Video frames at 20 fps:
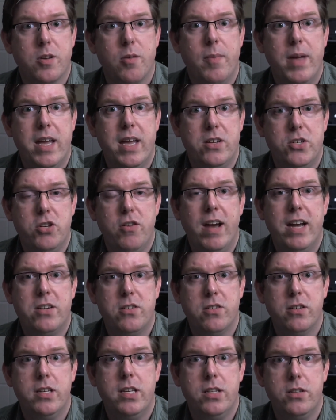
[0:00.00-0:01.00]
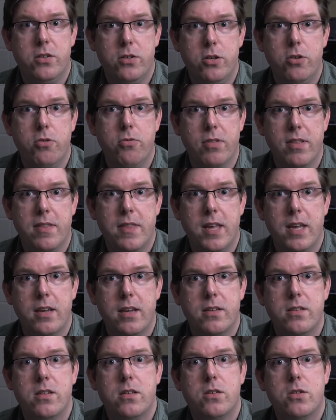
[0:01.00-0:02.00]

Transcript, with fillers: commands. You actually need to do the things.